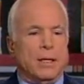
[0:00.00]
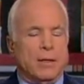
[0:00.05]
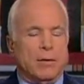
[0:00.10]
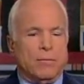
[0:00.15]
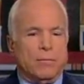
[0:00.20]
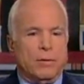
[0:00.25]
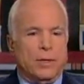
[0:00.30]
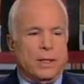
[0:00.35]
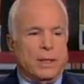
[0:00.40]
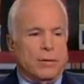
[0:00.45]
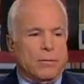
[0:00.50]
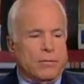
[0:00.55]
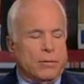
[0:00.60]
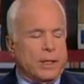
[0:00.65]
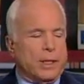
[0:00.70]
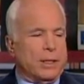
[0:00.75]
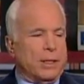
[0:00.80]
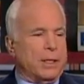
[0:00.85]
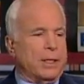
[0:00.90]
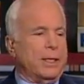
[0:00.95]
when
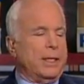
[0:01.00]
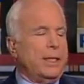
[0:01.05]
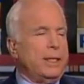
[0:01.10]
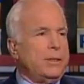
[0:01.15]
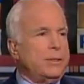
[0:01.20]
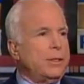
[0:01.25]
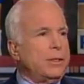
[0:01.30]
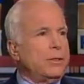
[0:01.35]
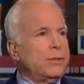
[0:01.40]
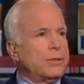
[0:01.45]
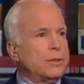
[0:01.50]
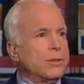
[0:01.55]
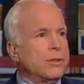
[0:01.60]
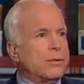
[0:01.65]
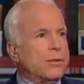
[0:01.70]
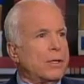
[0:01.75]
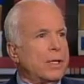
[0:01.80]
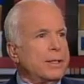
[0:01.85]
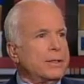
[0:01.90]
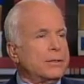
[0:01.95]
a nation is in
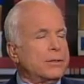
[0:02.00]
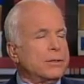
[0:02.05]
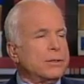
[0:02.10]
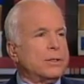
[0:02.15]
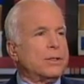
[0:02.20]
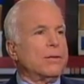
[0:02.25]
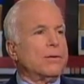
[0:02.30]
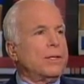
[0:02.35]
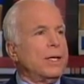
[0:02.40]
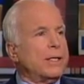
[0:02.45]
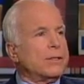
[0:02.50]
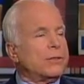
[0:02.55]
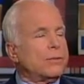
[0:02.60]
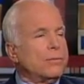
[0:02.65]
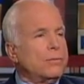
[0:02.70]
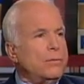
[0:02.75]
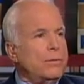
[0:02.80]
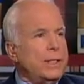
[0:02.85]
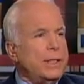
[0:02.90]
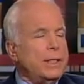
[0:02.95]
crisis, that's
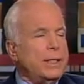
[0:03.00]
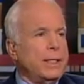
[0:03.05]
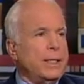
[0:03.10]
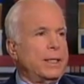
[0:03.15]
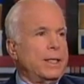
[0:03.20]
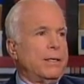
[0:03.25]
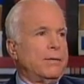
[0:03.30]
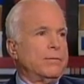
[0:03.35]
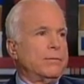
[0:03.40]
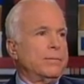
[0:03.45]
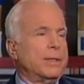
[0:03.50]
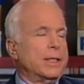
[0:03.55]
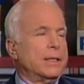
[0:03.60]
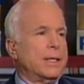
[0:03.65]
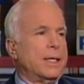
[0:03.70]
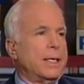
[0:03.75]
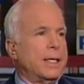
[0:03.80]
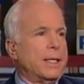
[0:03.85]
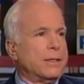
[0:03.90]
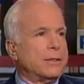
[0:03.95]
when a government
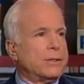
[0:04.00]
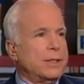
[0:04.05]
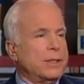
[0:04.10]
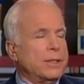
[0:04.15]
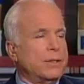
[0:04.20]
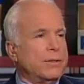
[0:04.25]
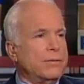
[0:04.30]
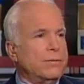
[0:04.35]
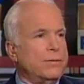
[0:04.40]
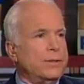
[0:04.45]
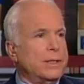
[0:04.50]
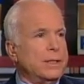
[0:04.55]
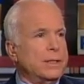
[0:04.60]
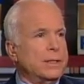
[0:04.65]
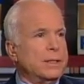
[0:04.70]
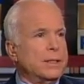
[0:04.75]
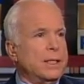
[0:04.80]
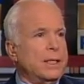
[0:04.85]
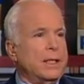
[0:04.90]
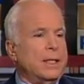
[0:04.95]
has to intervene.
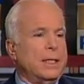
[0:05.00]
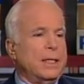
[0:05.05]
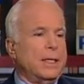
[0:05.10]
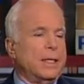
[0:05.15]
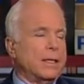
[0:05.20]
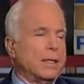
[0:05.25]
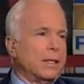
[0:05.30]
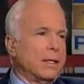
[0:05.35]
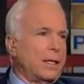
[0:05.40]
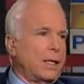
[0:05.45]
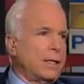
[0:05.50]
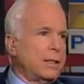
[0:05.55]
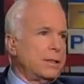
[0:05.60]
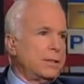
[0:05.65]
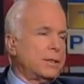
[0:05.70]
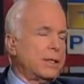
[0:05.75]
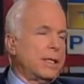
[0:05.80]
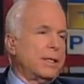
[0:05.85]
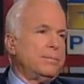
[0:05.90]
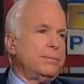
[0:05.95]
Now, a lot of the
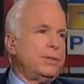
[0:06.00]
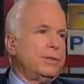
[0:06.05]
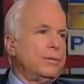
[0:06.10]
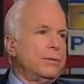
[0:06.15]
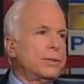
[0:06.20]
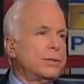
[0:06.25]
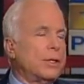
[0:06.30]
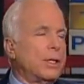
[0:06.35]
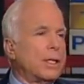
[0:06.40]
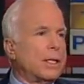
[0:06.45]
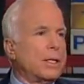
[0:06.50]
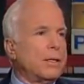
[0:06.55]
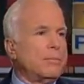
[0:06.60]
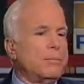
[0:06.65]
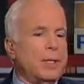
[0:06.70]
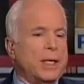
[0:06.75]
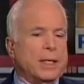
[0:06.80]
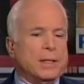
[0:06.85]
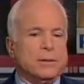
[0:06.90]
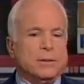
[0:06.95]
times you were talking
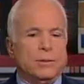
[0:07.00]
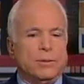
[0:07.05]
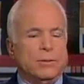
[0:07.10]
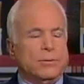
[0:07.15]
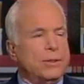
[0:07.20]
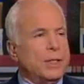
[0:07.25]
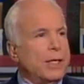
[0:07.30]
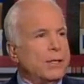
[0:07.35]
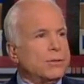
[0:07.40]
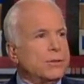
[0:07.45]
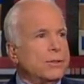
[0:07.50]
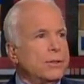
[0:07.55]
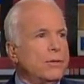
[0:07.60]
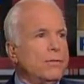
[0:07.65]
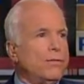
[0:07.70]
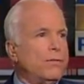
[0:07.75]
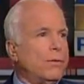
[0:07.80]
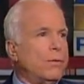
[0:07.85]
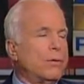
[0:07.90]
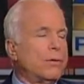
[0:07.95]
about,
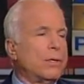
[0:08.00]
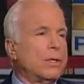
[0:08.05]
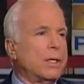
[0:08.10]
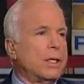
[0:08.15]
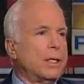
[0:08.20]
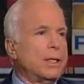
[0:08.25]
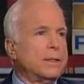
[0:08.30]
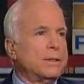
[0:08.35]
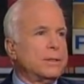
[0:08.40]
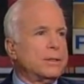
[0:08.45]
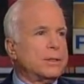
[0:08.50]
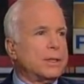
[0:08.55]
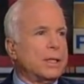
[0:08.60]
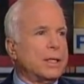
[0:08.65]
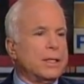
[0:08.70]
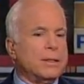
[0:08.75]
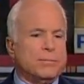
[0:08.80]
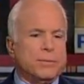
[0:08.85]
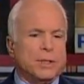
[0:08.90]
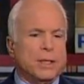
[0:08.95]
2004, other
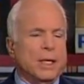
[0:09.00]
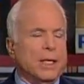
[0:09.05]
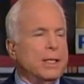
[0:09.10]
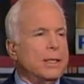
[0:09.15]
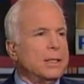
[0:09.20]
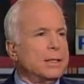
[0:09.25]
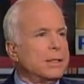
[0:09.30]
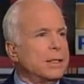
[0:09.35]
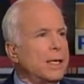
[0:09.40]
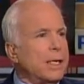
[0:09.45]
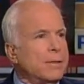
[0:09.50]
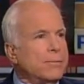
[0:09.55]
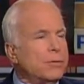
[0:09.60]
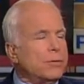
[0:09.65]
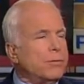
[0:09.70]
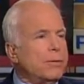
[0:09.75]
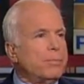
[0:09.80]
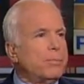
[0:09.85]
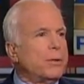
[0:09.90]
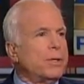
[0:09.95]
times
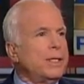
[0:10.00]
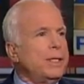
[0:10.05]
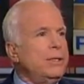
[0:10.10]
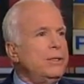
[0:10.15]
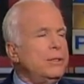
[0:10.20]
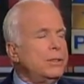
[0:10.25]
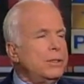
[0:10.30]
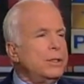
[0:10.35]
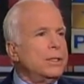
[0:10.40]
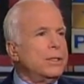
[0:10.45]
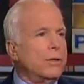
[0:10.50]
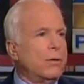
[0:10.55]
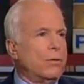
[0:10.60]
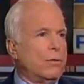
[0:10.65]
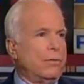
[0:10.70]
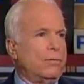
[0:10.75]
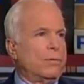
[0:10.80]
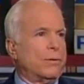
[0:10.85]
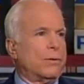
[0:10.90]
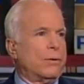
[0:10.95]
were pretty good
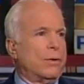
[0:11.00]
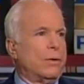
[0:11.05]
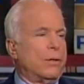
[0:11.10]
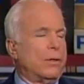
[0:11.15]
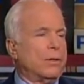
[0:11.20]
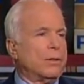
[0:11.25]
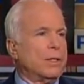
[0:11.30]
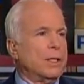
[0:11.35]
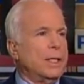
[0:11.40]
overall.